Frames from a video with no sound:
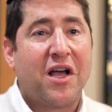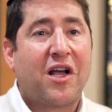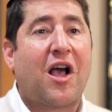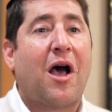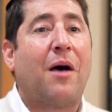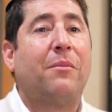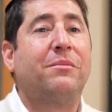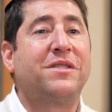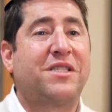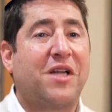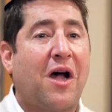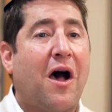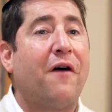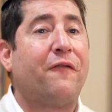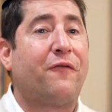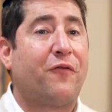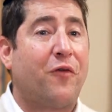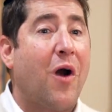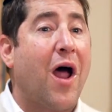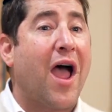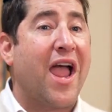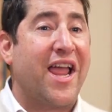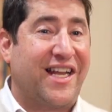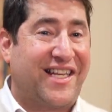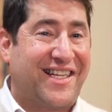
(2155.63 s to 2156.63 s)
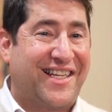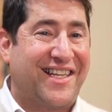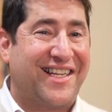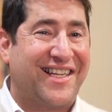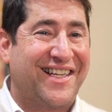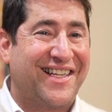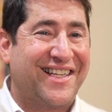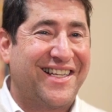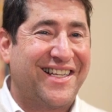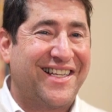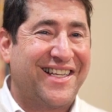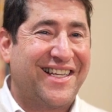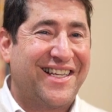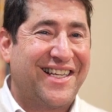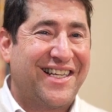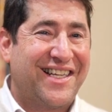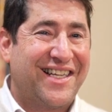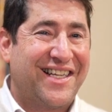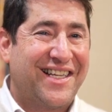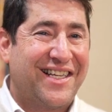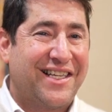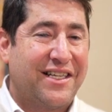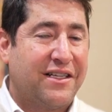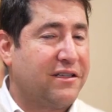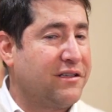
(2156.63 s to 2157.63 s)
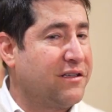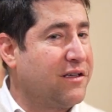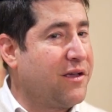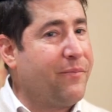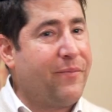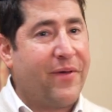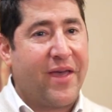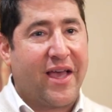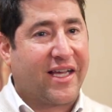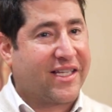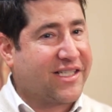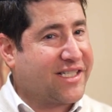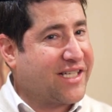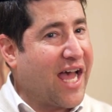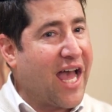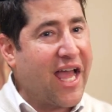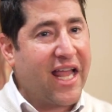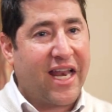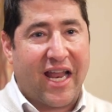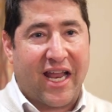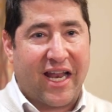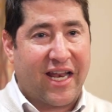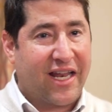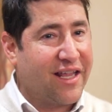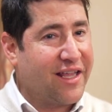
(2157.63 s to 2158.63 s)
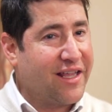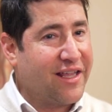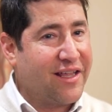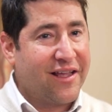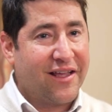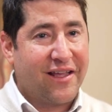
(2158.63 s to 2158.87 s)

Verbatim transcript: comes off right, you'd be excited.